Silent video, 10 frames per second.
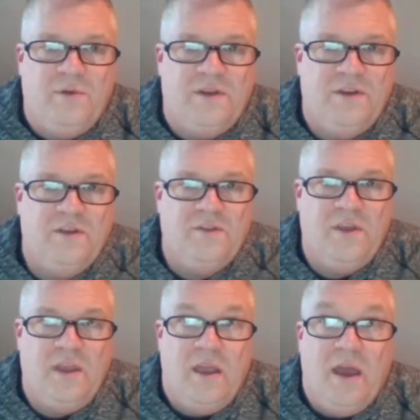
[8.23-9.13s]
which is
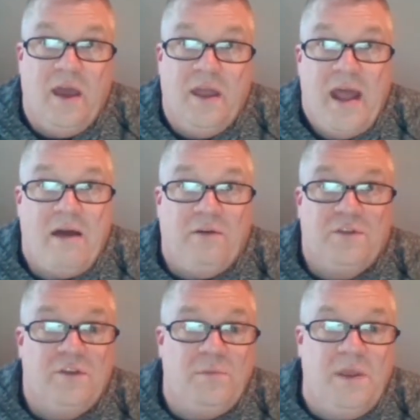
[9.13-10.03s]
the
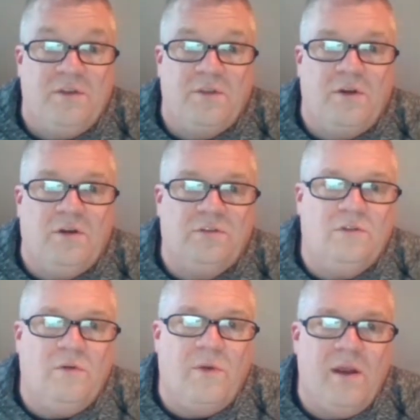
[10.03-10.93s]
analysis speech or the
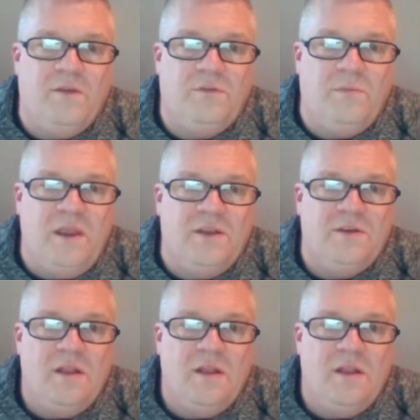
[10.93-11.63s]
cultural awareness speech,